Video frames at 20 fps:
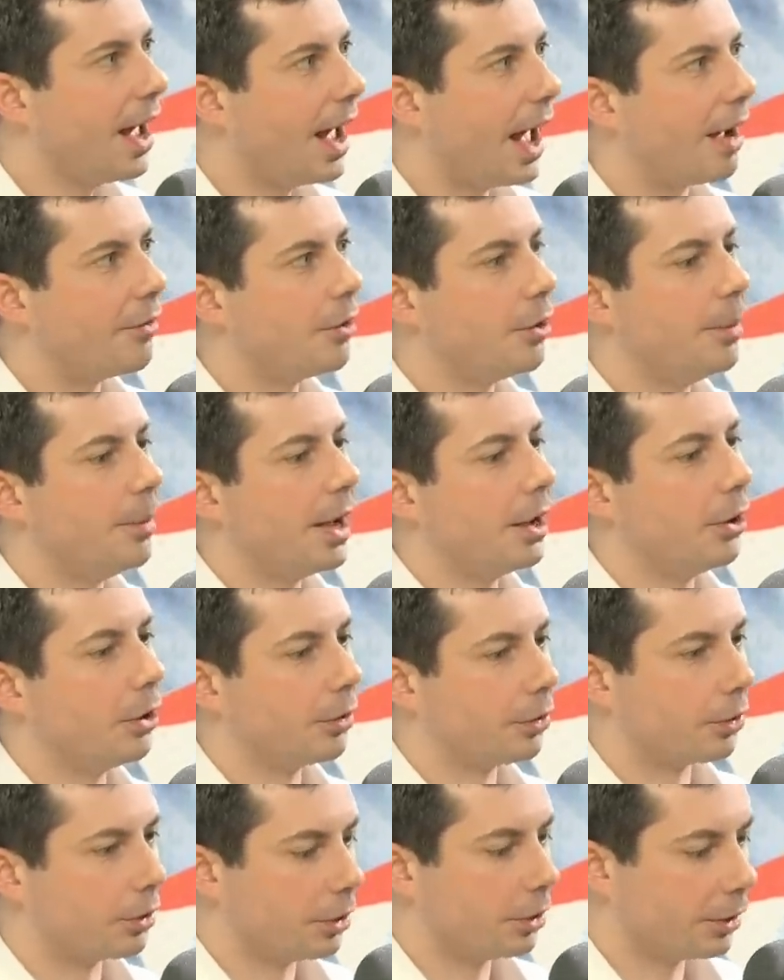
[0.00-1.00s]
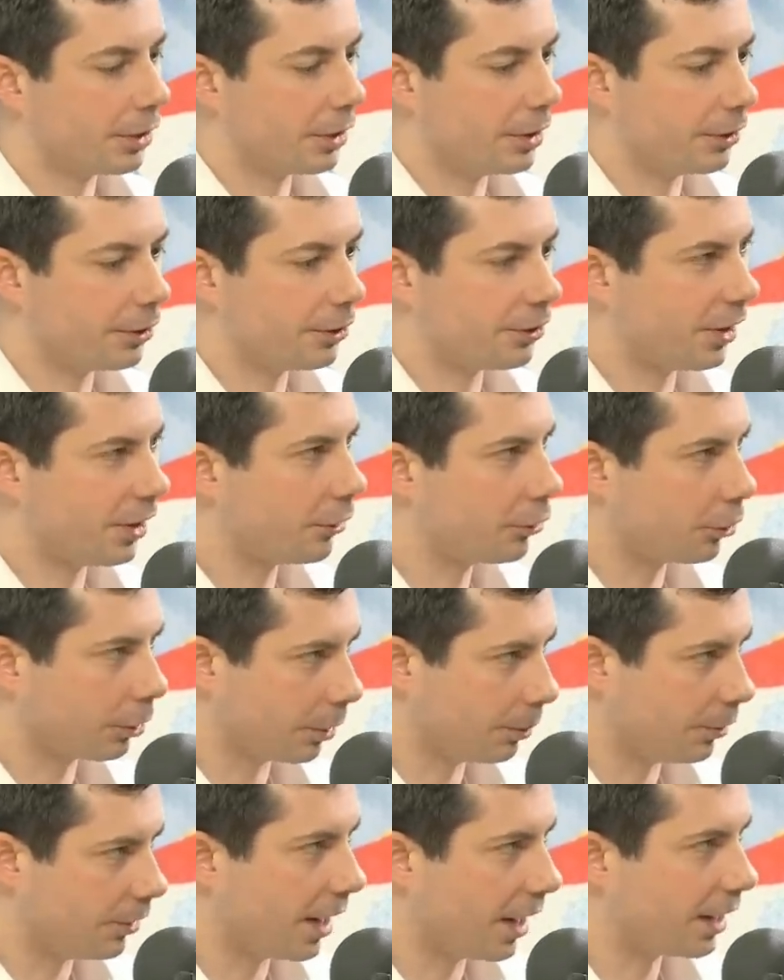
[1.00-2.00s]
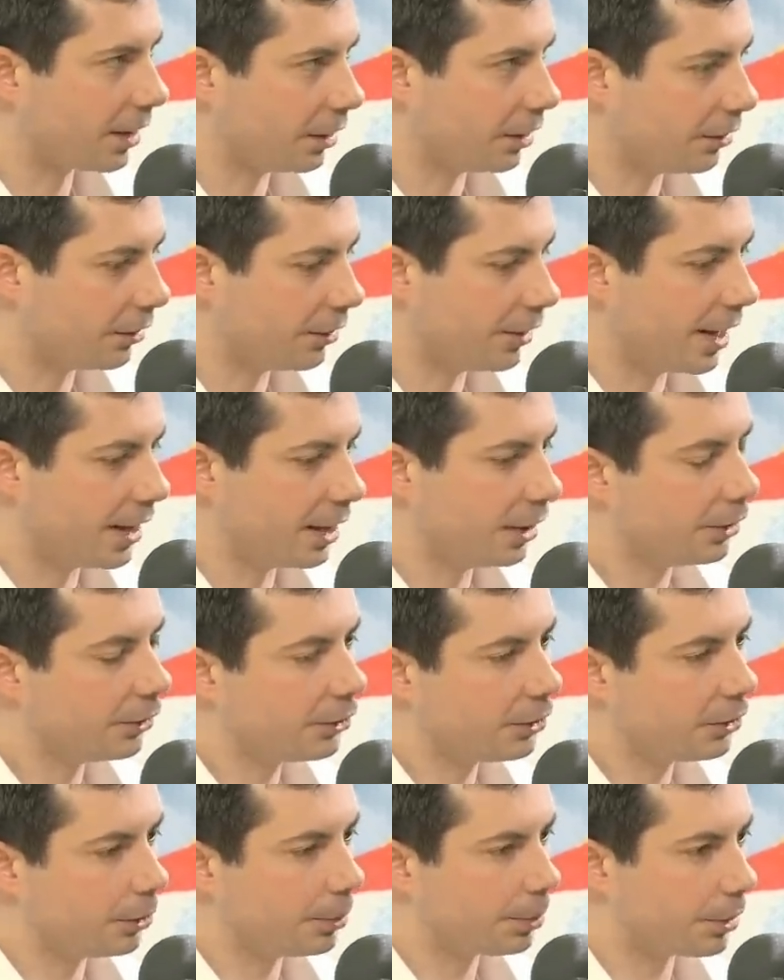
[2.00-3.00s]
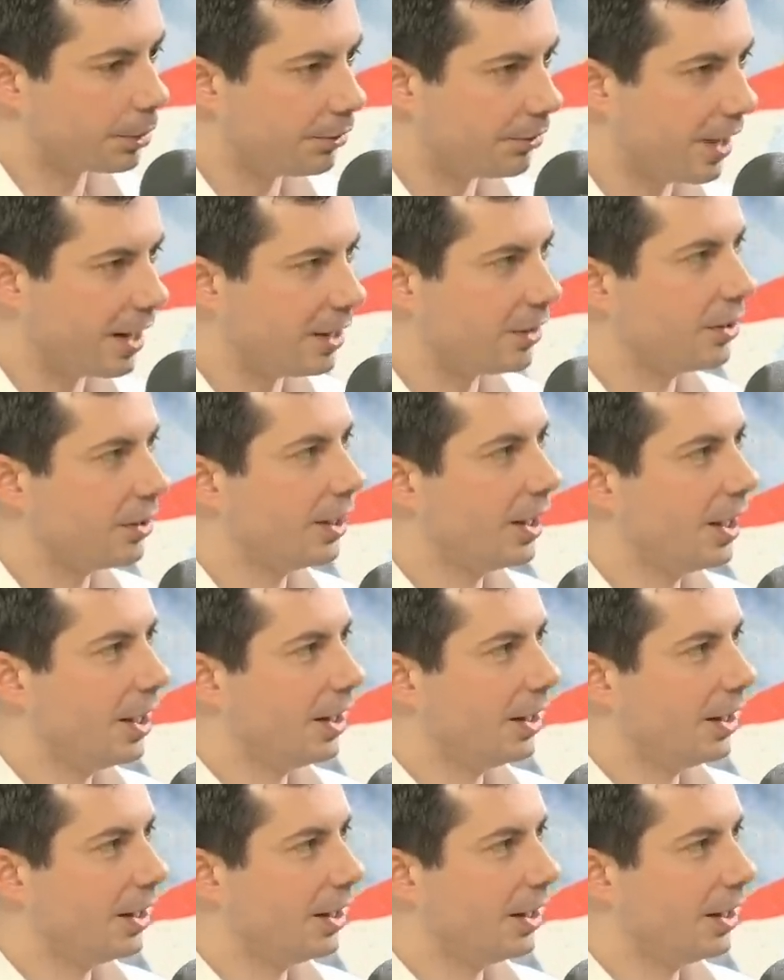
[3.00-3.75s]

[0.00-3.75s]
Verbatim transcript: have a debate over this central objective that is to prevent